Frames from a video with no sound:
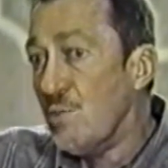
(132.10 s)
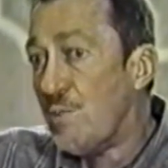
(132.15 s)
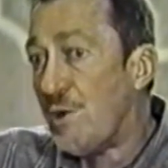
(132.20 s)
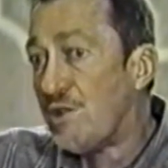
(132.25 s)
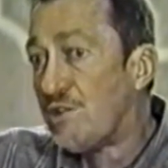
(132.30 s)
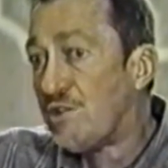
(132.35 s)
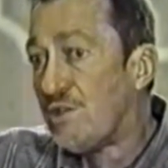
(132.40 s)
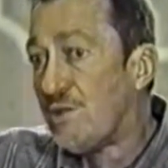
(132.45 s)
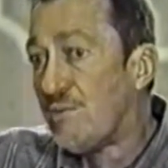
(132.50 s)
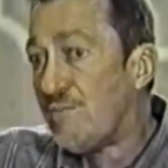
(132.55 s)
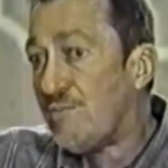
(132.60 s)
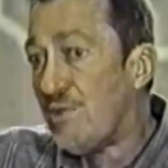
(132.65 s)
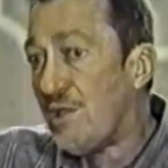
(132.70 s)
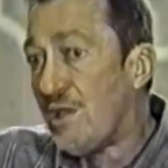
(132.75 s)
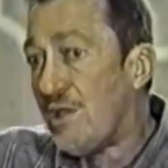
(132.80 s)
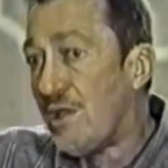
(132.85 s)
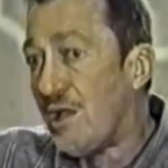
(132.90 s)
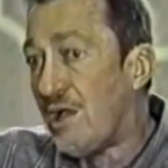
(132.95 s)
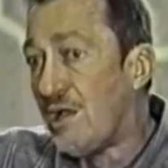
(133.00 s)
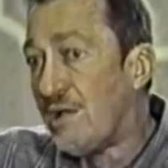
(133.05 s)
But
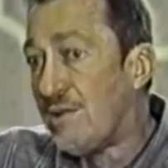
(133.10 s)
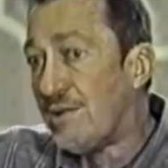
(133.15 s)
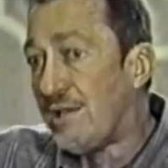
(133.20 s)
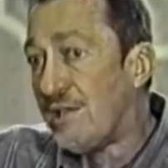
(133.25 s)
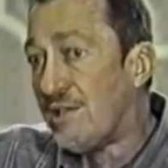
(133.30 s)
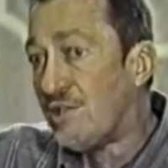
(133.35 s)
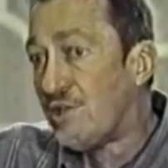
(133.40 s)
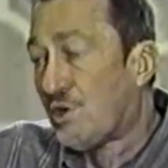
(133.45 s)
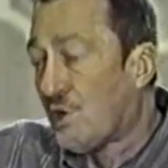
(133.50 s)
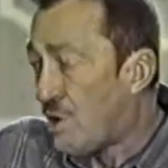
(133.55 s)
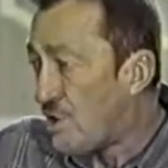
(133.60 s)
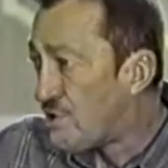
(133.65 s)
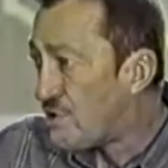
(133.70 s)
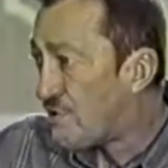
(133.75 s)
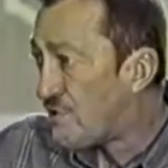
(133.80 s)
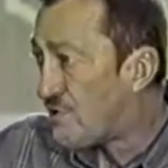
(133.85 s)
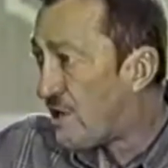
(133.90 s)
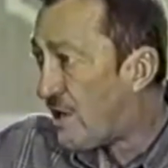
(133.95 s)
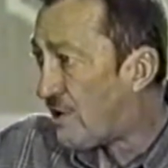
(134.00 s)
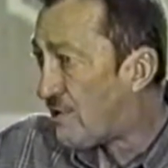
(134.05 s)
in the course
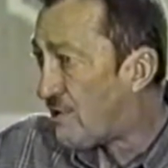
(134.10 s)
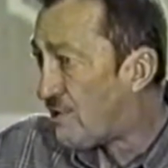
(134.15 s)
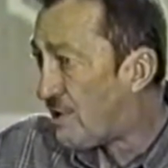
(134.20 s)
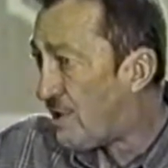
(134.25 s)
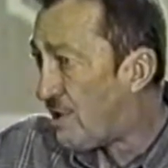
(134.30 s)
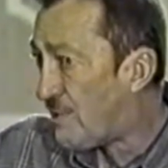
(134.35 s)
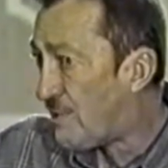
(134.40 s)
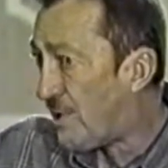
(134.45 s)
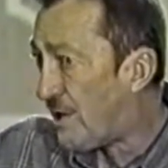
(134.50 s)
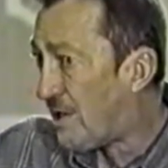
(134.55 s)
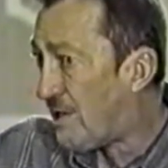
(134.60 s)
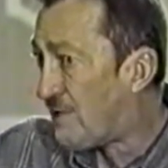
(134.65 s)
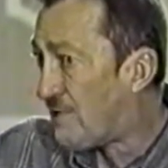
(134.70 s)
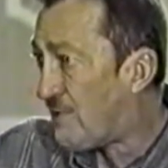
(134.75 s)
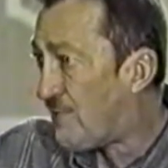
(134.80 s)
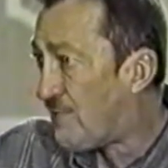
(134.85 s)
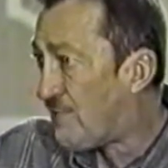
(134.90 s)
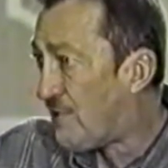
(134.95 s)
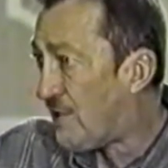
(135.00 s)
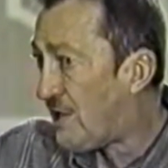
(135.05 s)
of psychotherapy,
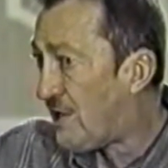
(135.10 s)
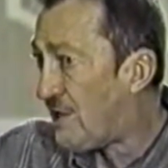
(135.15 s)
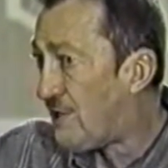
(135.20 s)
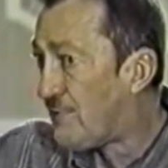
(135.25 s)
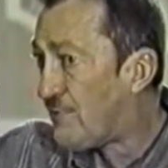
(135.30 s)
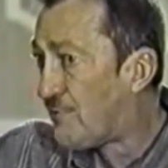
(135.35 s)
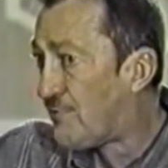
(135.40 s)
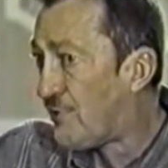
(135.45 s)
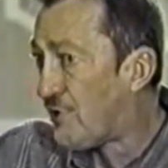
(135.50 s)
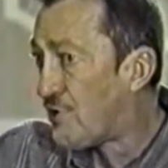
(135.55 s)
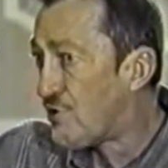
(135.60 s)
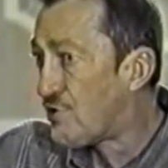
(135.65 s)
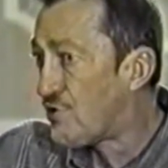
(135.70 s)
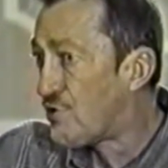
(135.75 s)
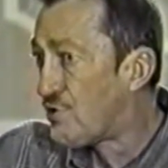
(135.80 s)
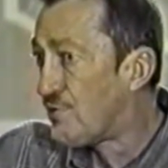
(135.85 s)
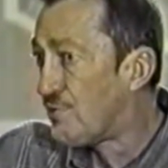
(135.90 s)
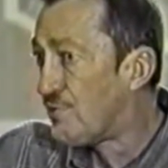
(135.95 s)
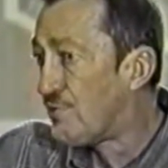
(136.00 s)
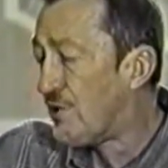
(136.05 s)
the first
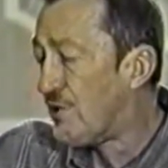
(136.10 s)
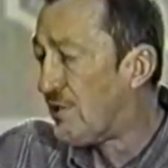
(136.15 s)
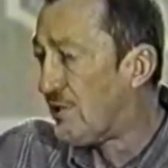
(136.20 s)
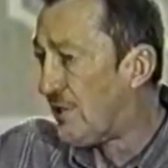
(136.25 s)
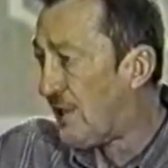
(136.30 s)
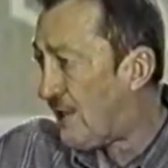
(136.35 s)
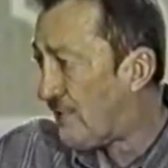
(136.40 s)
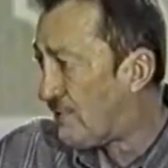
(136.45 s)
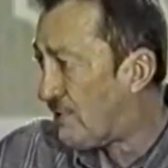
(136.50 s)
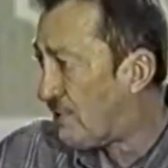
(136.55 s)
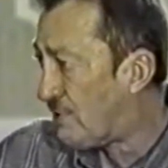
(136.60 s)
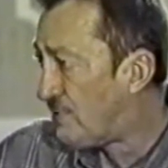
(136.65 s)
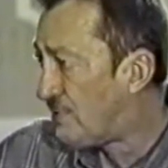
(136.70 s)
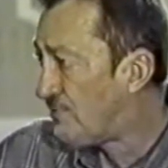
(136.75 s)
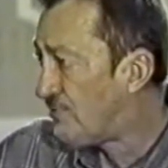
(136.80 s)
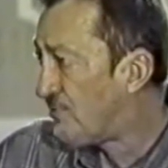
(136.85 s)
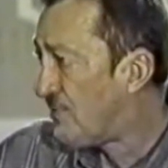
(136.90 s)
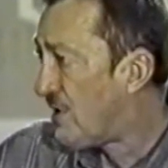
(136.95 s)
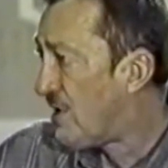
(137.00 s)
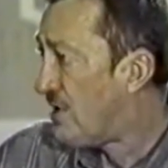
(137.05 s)
level
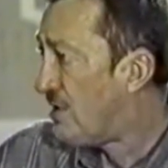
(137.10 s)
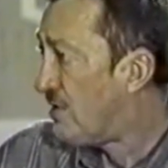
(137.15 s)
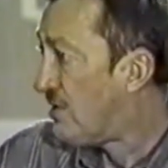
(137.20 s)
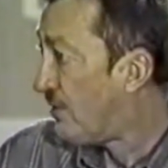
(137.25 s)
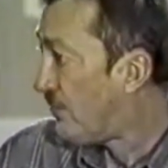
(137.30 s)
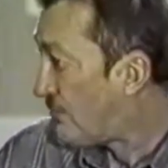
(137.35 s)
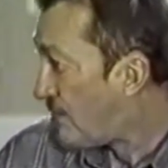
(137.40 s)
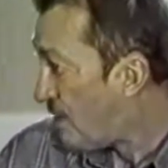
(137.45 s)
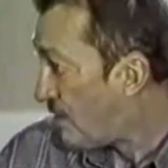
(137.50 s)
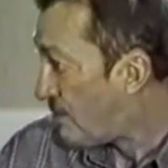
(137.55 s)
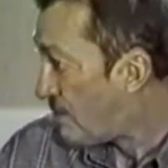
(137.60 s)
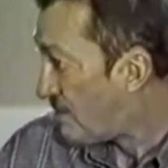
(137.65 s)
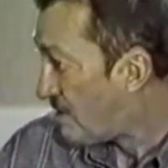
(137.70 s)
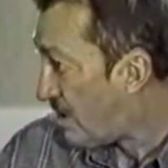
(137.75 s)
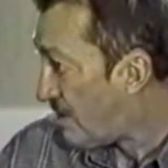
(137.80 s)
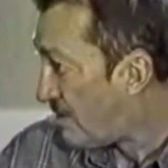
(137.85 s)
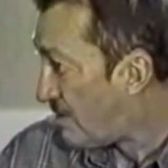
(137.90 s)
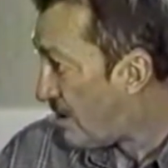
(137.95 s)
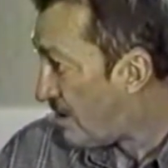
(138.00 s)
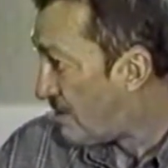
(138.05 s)
that Freud was
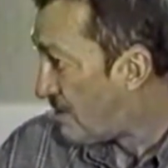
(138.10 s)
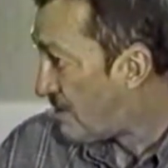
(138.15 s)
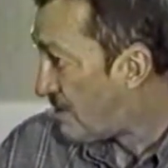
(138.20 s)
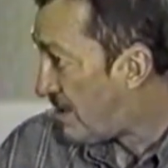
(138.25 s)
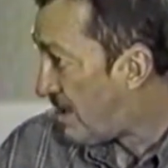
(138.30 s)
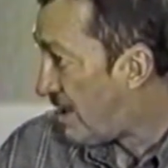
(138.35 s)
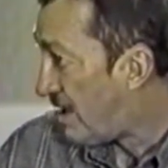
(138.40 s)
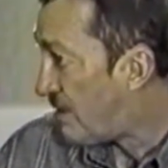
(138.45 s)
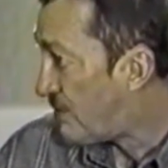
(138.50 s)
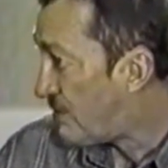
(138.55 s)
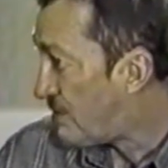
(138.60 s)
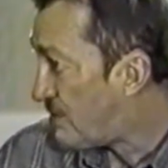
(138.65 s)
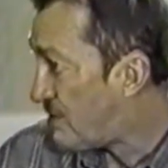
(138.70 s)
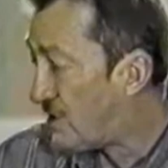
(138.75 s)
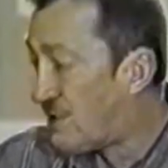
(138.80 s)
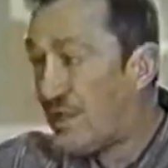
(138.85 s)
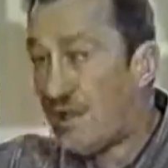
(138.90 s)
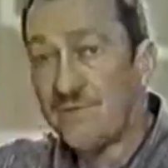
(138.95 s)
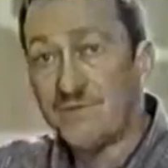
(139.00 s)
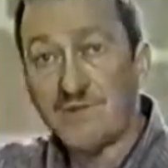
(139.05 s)
able to understand was the
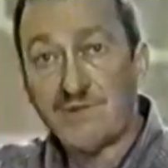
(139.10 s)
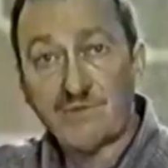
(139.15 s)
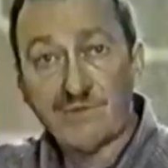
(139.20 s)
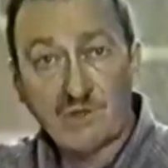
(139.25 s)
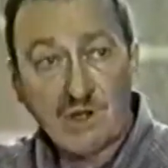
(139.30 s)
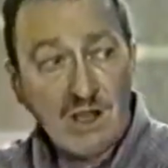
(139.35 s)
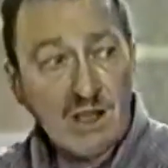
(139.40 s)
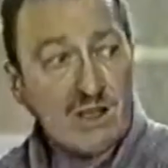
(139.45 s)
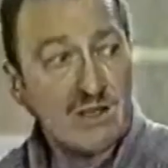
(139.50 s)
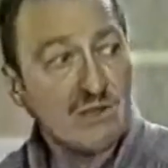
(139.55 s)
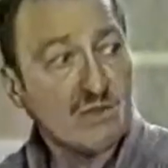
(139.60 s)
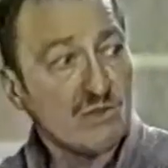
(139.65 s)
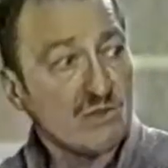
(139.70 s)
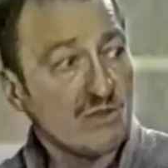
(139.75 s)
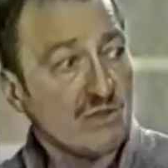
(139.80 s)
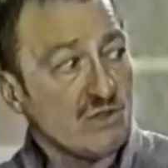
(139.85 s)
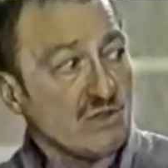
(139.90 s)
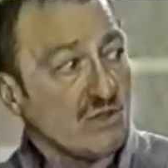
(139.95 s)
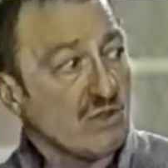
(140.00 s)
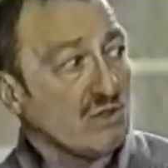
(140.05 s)
level of triangles,
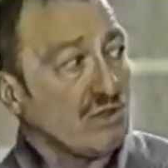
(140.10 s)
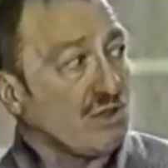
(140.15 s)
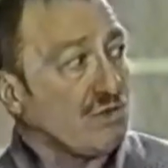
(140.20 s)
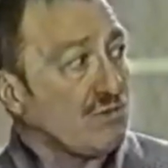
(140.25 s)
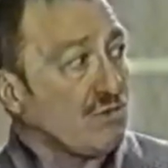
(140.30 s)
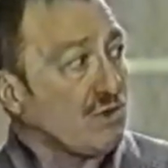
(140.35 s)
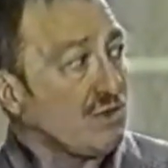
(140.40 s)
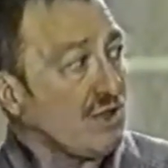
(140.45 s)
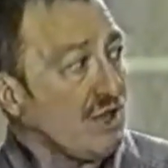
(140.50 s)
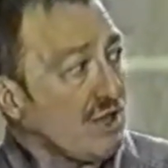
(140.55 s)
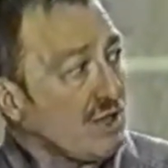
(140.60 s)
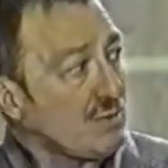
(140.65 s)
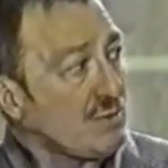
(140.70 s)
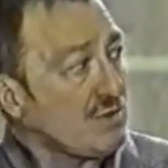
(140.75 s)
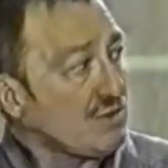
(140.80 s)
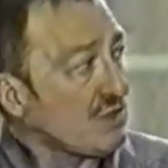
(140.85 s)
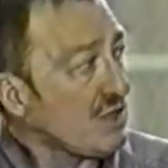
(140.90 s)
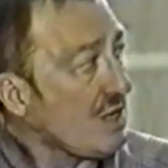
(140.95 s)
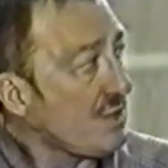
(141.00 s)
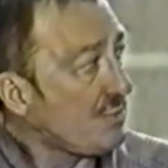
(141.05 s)
and so therefore the
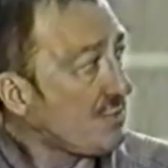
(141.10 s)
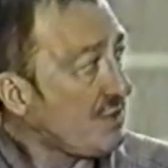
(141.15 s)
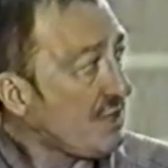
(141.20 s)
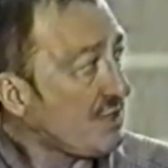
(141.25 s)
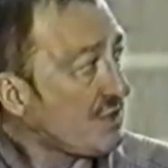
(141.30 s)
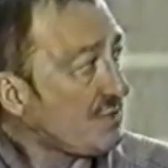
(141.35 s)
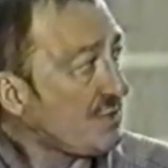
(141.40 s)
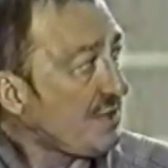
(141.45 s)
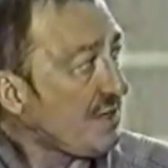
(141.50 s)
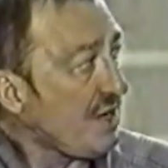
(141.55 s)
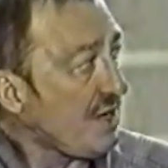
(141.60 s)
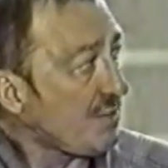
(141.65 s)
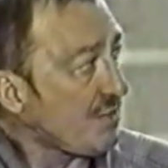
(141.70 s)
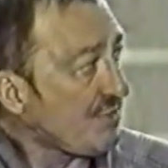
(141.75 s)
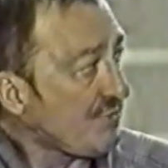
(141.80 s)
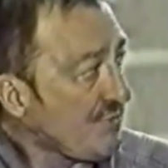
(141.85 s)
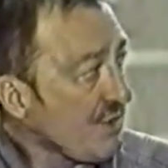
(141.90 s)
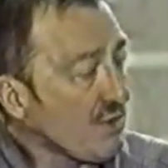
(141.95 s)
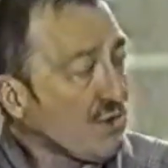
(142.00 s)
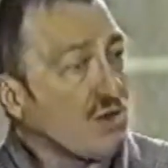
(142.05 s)
Oedipus complex became
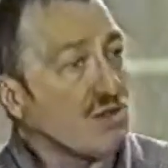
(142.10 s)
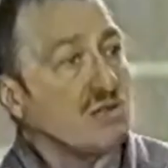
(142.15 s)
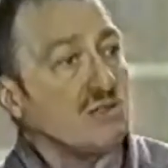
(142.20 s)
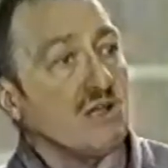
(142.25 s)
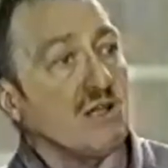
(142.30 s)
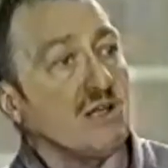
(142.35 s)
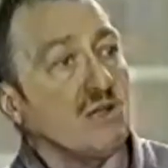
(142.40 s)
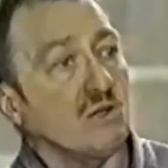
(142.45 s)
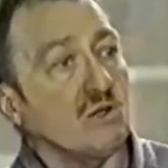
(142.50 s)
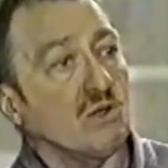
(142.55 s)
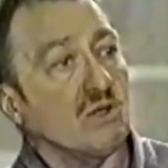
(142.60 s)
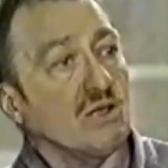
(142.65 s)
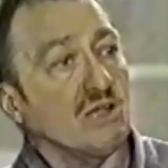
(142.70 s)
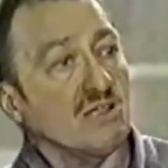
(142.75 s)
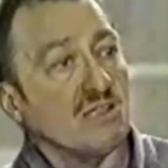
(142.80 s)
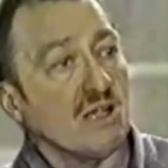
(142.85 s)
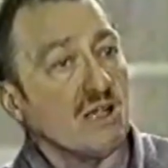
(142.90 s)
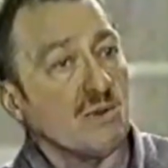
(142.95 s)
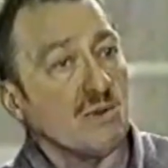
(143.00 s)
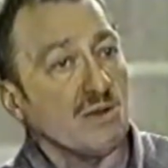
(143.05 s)
the focus in early
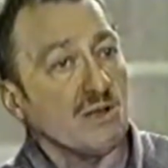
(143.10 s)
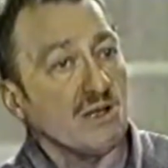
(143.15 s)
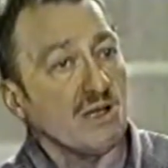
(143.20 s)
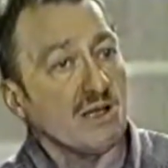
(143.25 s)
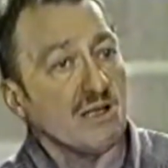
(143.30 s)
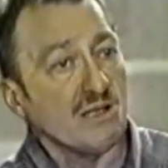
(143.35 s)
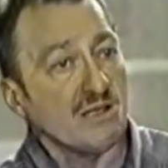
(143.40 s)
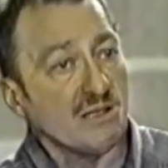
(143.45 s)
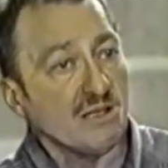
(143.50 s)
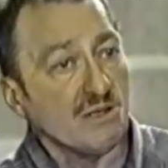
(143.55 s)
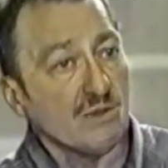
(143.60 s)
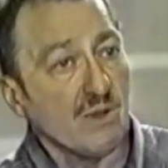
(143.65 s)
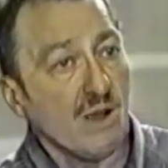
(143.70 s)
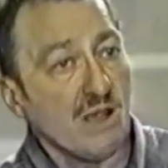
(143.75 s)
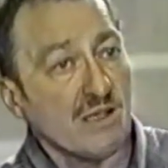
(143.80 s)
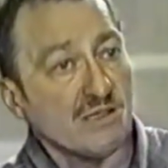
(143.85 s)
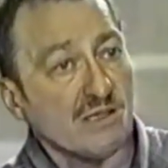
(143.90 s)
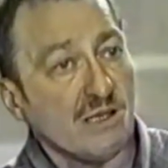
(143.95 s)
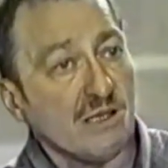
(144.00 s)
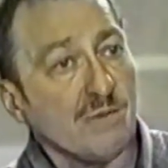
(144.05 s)
psychoanalytic
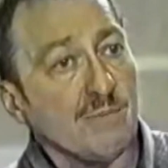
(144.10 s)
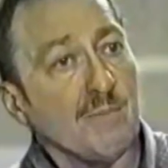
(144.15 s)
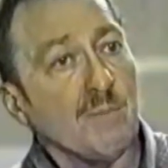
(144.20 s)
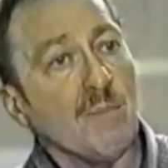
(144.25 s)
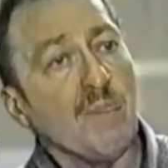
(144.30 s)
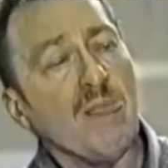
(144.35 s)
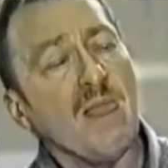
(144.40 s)
theorizing.